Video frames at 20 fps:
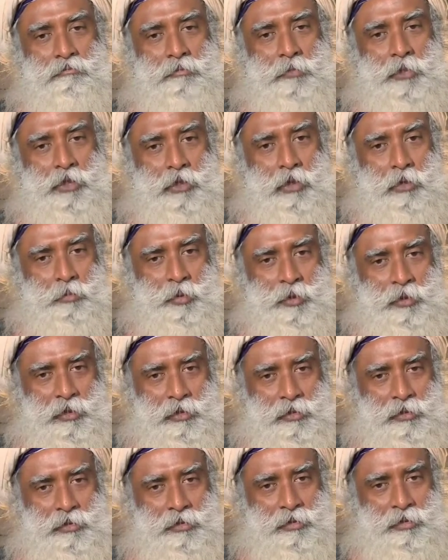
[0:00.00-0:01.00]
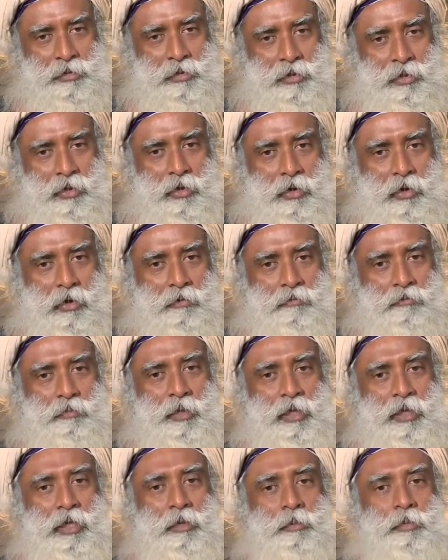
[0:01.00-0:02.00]
the competence of
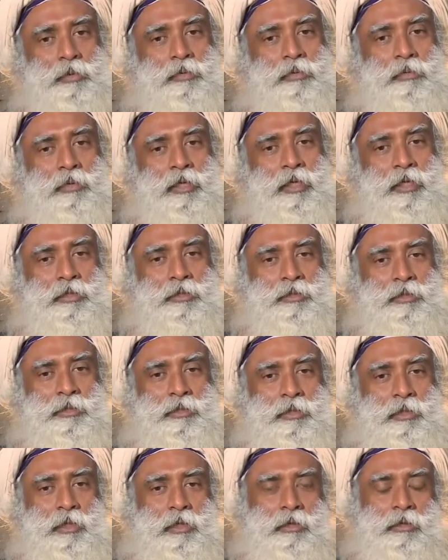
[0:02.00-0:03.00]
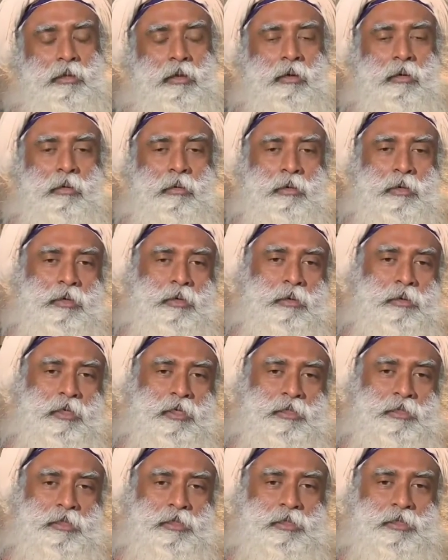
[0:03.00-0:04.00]
being able to arrange it. The whole
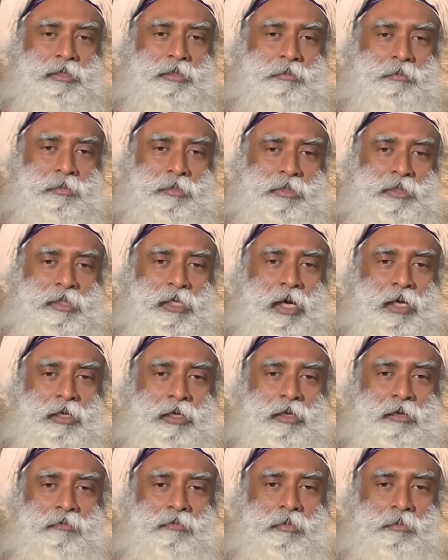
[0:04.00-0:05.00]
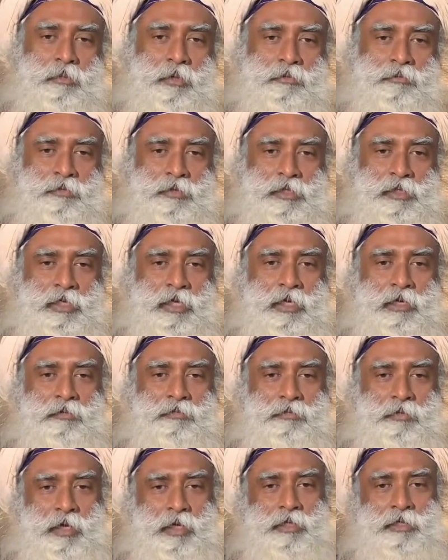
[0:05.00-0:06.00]
yogic system, starting from the physical
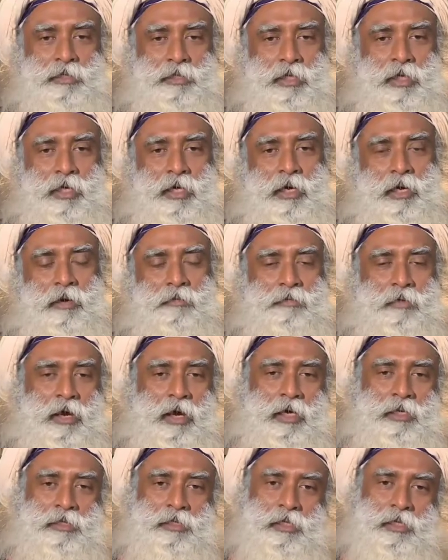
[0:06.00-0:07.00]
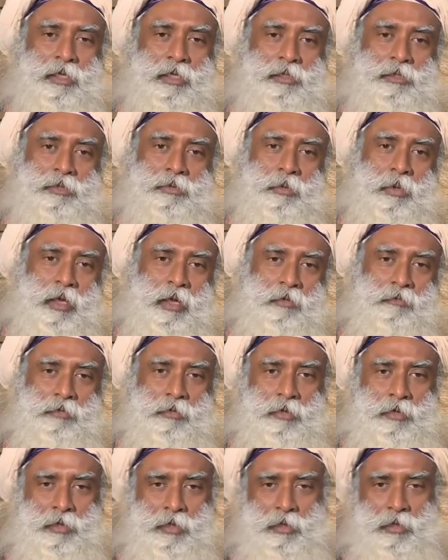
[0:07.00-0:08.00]
phase of asanas to
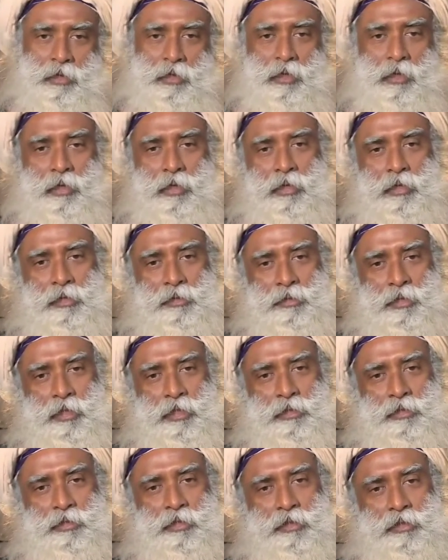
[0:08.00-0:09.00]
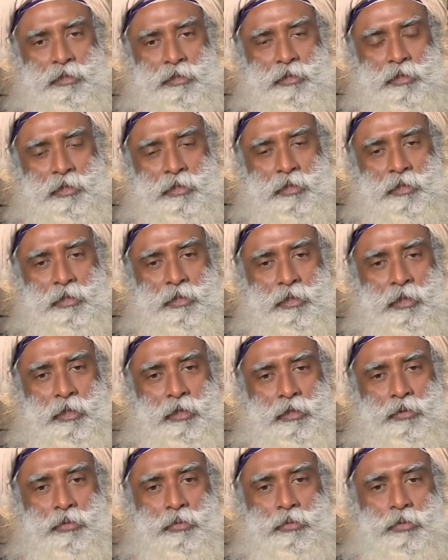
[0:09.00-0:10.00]
everything, is essentially
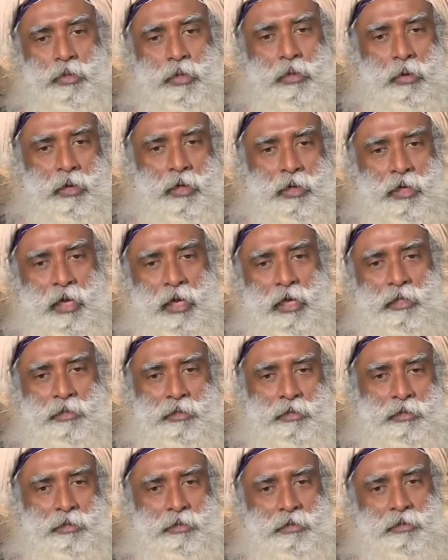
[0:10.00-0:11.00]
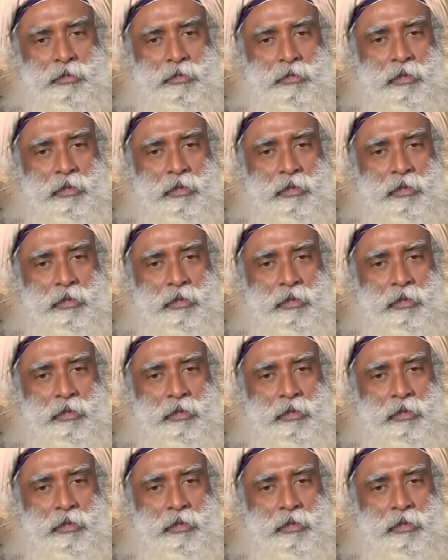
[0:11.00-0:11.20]
to reorganize